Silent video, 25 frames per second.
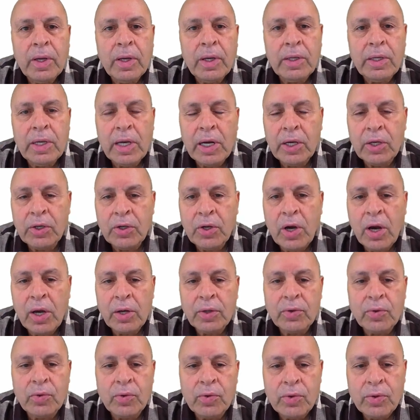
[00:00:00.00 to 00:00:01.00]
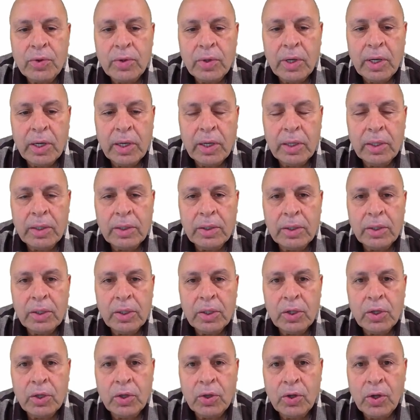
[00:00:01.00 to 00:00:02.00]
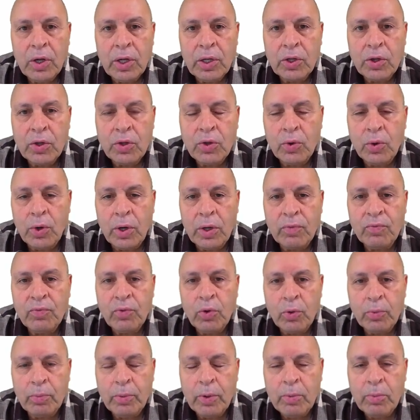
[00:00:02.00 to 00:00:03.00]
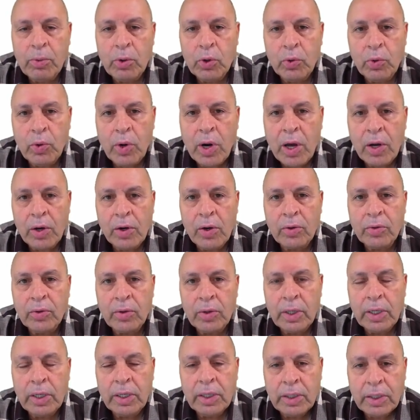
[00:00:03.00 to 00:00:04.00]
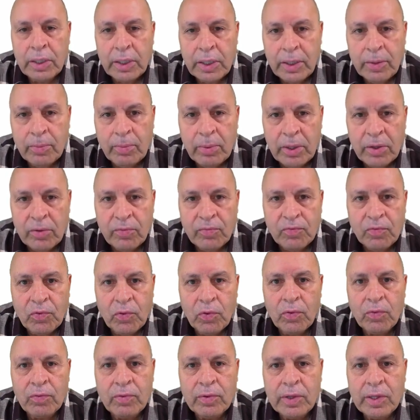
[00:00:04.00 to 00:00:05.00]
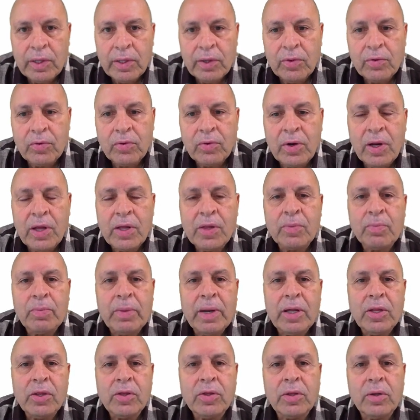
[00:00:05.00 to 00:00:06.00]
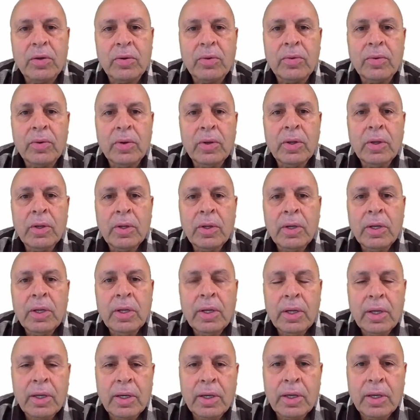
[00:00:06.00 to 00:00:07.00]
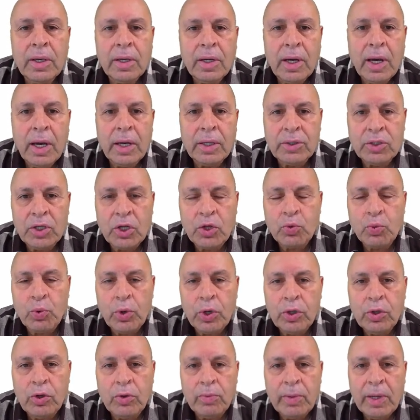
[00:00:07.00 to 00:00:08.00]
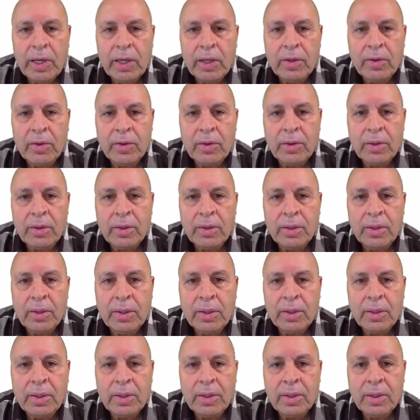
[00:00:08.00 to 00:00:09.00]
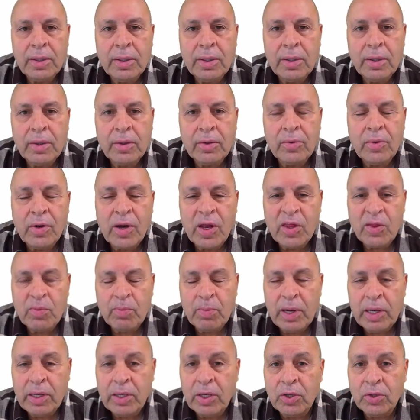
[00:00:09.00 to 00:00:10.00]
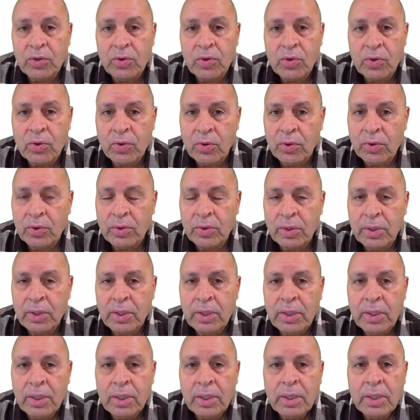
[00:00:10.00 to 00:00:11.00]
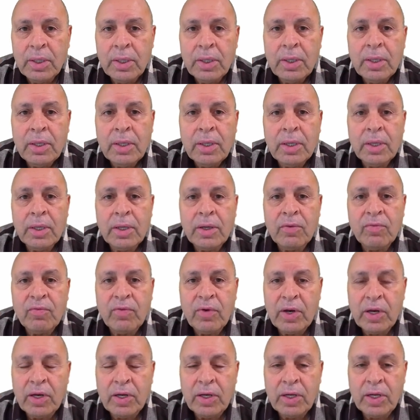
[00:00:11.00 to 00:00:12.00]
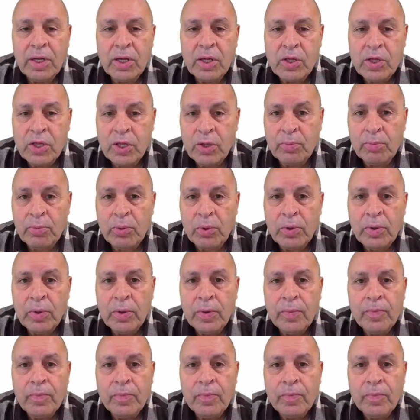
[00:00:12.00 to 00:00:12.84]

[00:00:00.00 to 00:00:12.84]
young doctors, and so on, for people who are not really deeply involved within the transplant. So I just want to make the transplantation surgery very simple